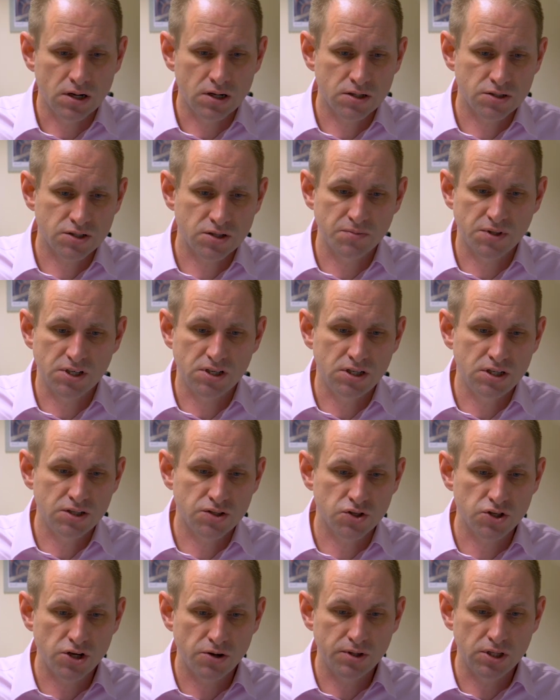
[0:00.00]
Something you need
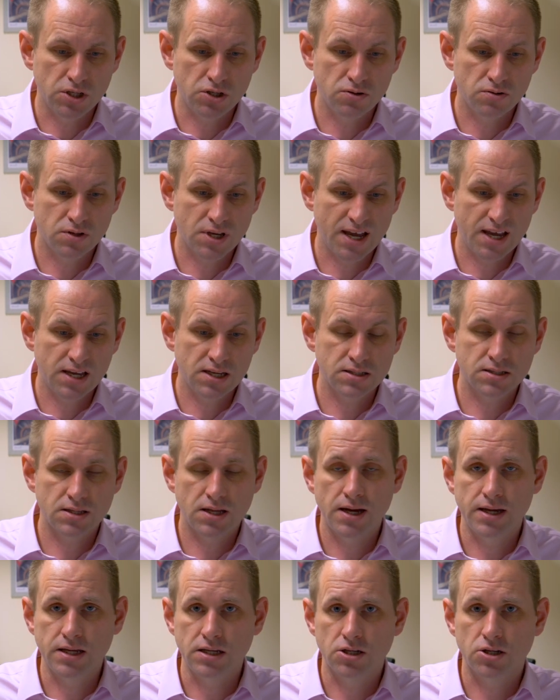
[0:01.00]
to know in the UK is
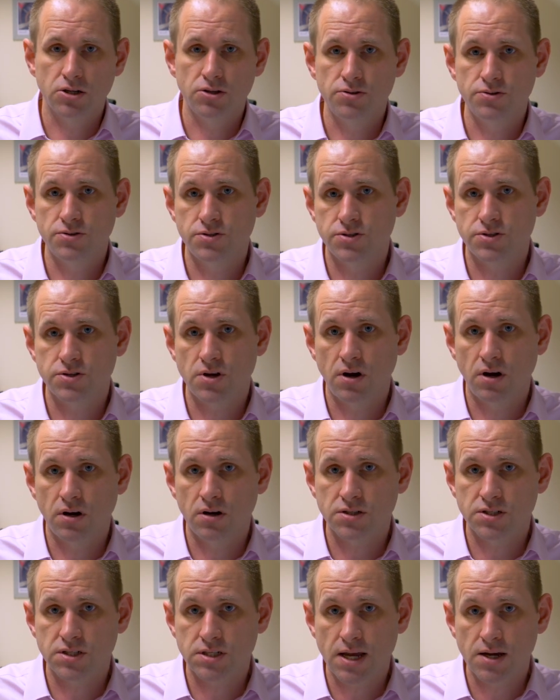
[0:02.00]
that includes
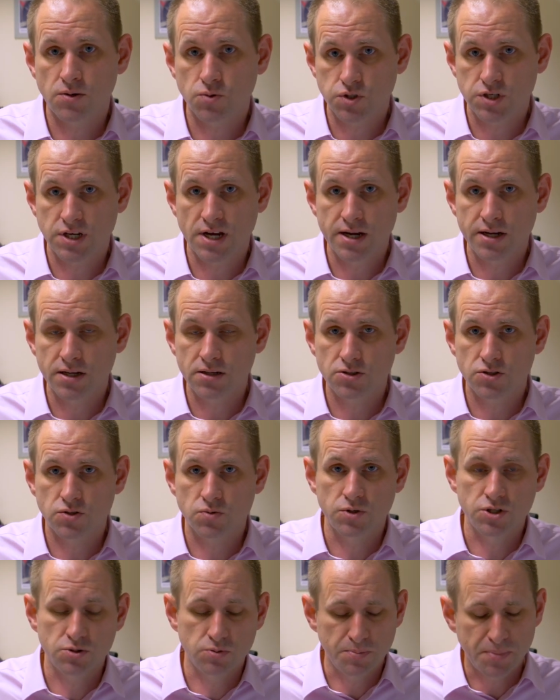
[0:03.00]
our sales tax,
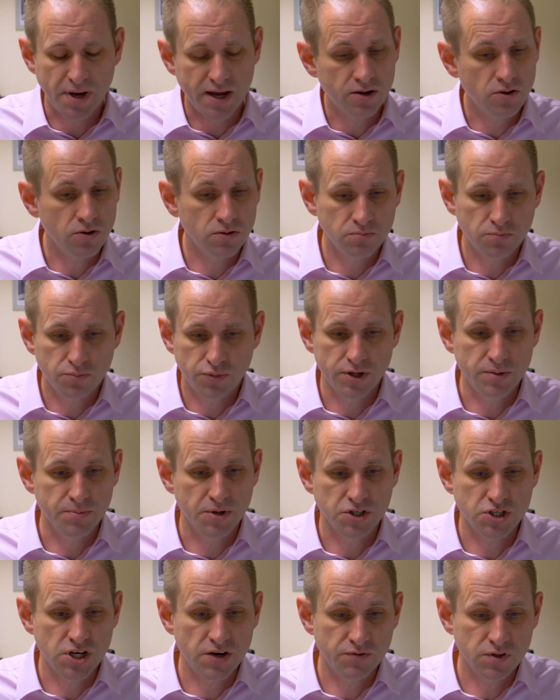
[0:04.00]
which we pay on pretty
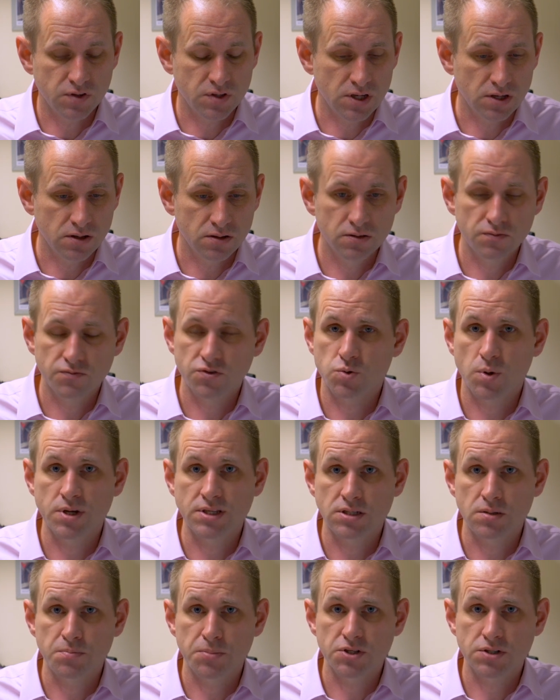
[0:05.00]
much everything, of
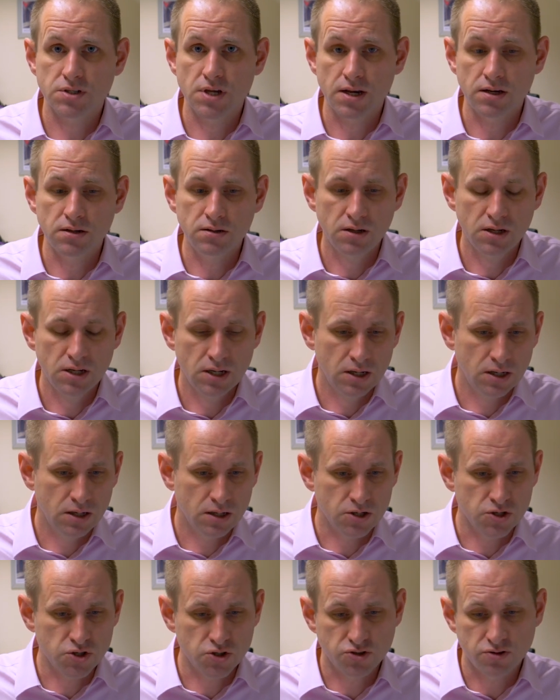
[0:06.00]
20%.
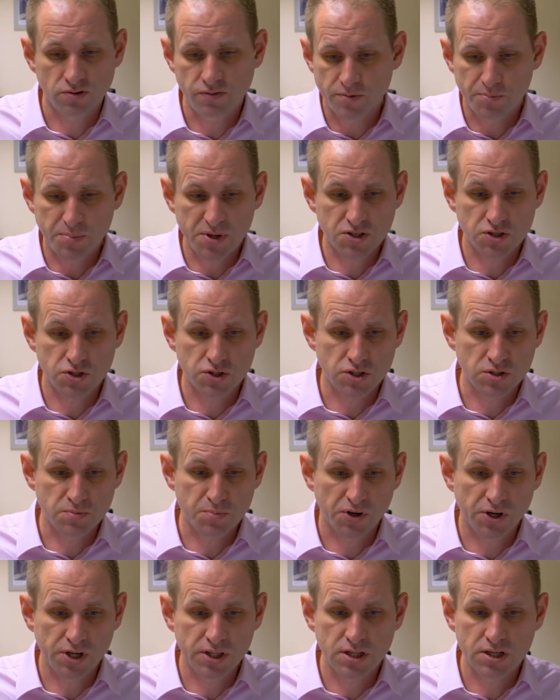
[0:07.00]
So if a business is
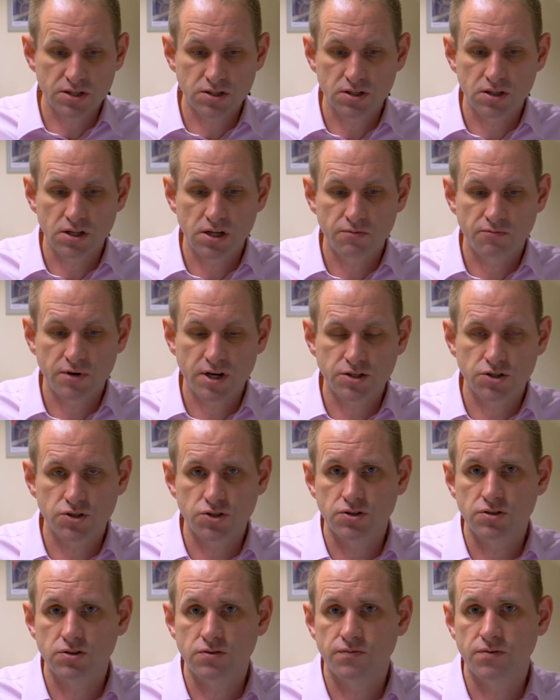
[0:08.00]
buying this and they're
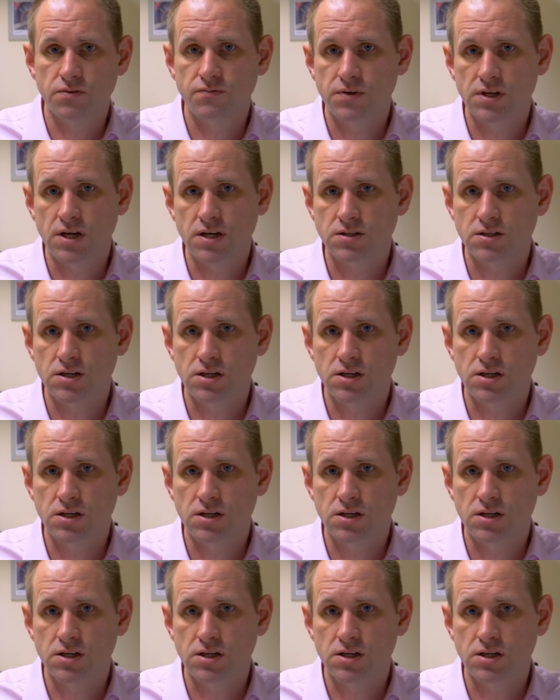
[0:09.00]
registered for VAT,